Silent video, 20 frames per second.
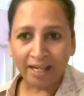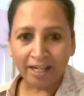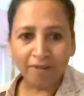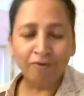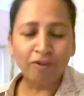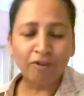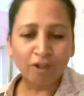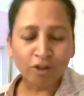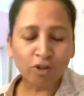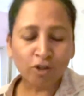And
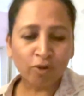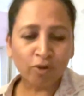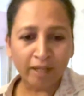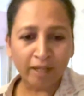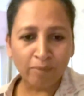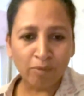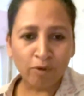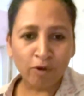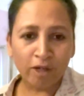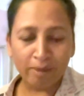if you're
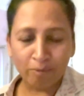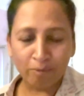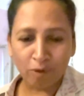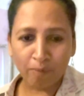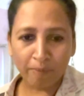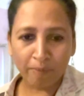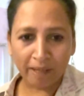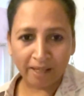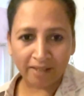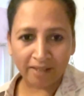throwing more and
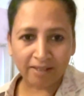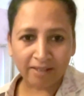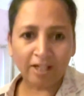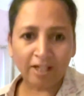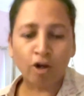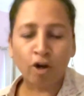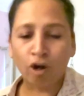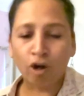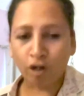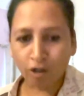more
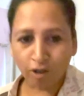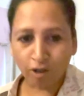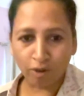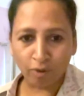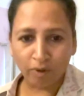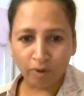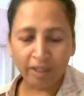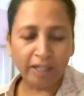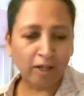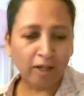plastic or
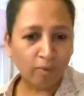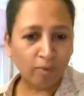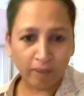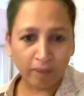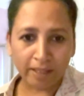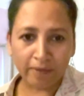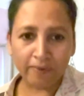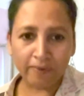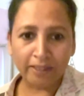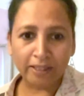clothing or
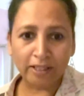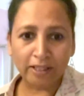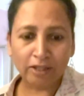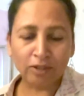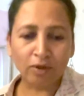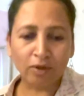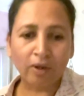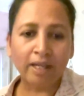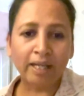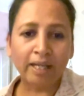whatever in the
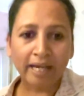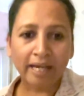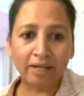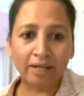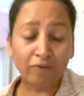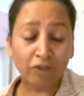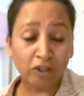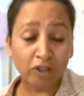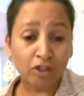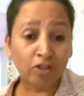soil,
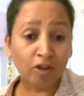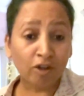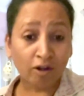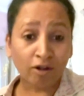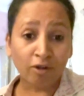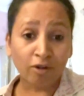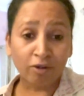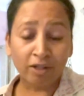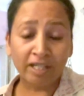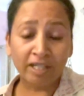and which is
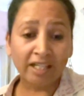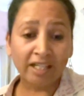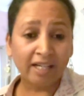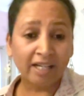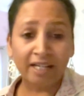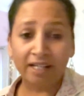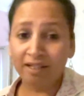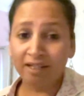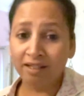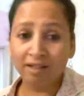not going to
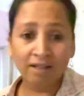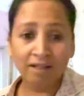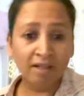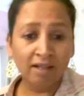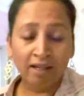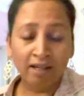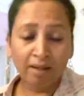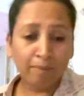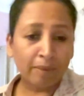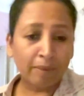degrade in
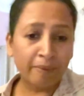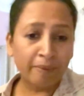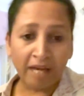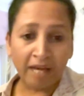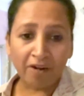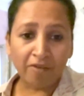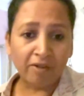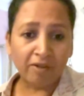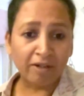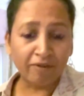maybe
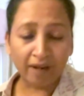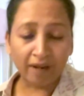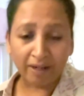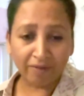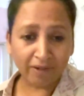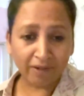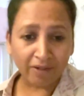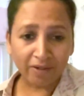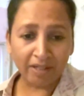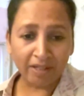100,
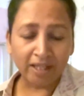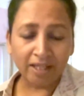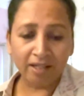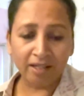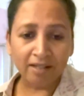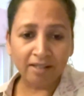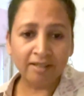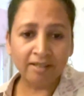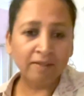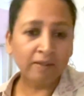500
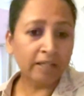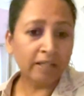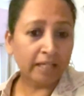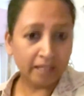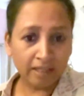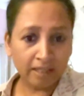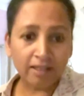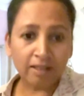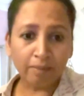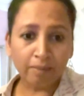years,
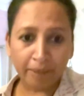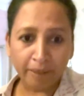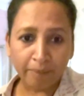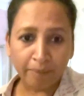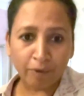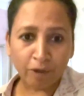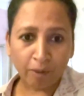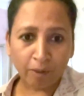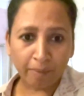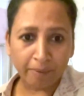it is a
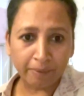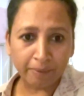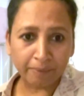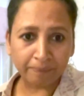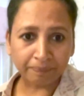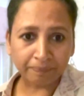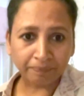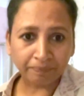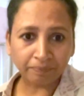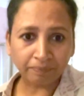big problem.